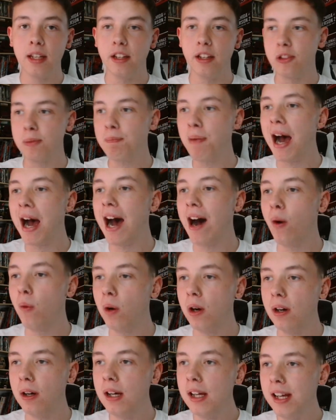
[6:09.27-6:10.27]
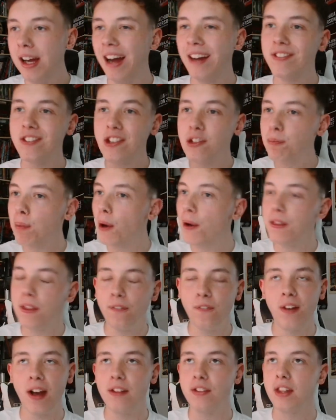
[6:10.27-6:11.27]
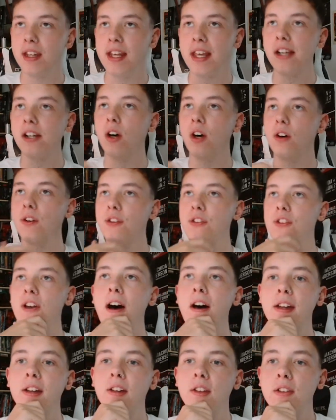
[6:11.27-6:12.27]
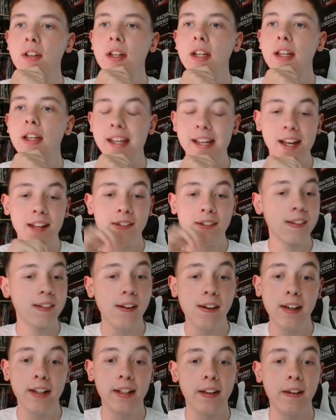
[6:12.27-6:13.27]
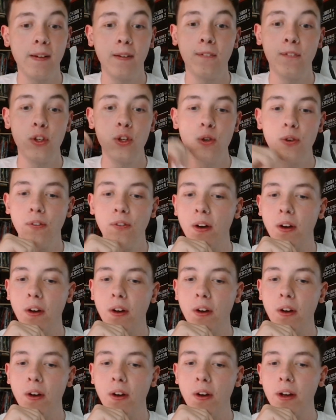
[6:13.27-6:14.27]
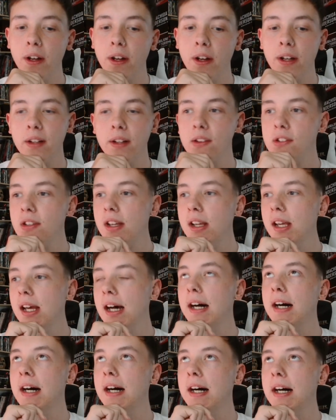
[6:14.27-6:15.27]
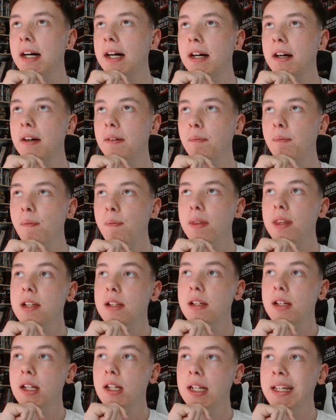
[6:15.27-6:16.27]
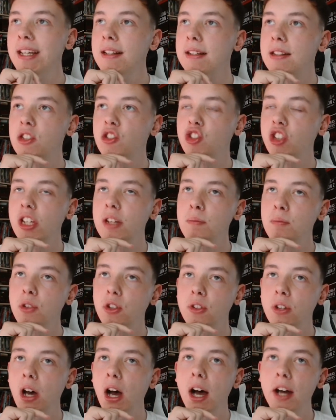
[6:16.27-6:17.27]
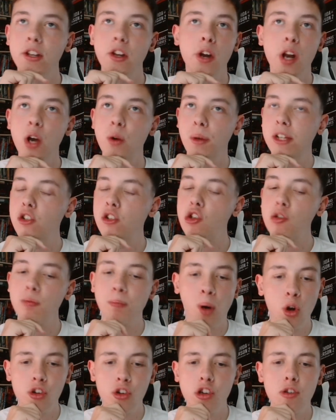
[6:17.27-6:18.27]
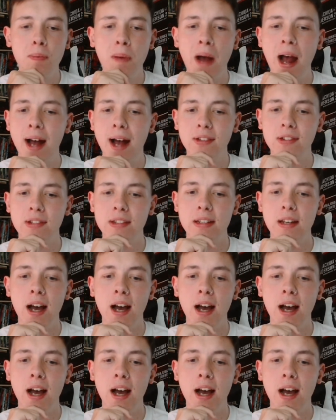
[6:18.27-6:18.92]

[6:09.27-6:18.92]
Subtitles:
His power. And despite the fact that he got tired, he gets tired in a few fights, he seems to, I don't know, he just pushes past it.